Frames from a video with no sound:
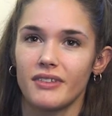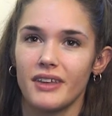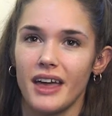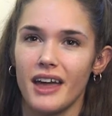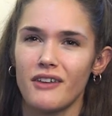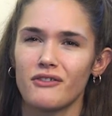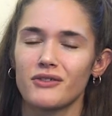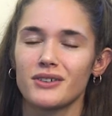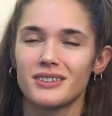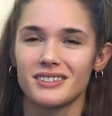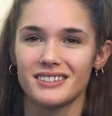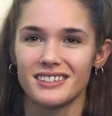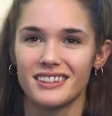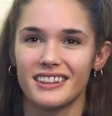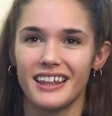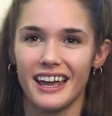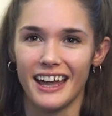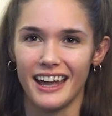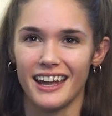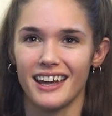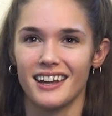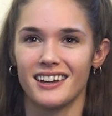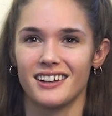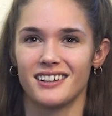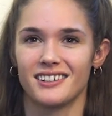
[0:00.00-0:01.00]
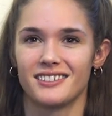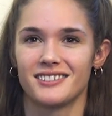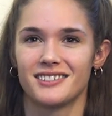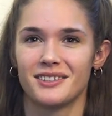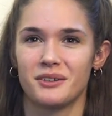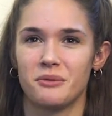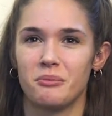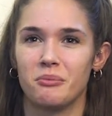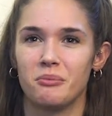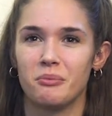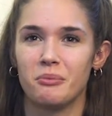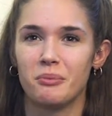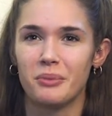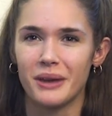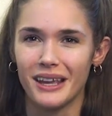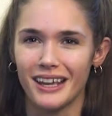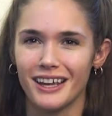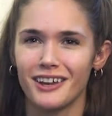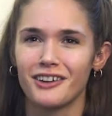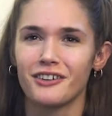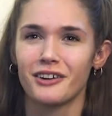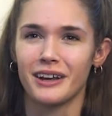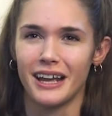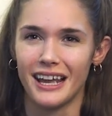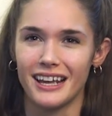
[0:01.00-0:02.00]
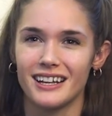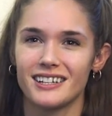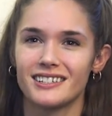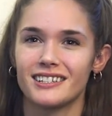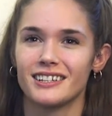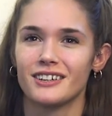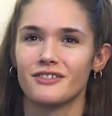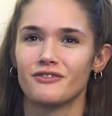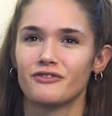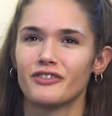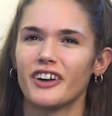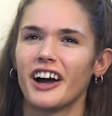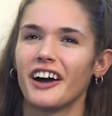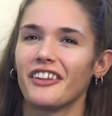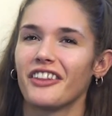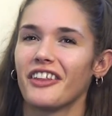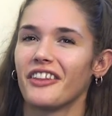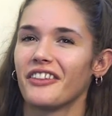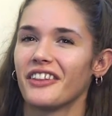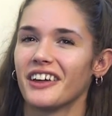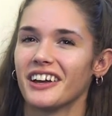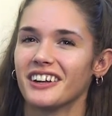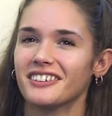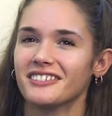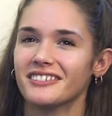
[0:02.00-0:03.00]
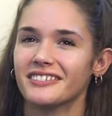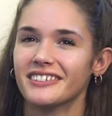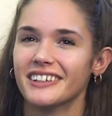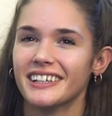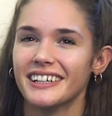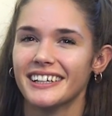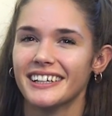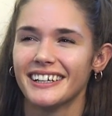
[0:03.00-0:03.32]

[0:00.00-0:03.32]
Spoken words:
everyone's there to be creative rather than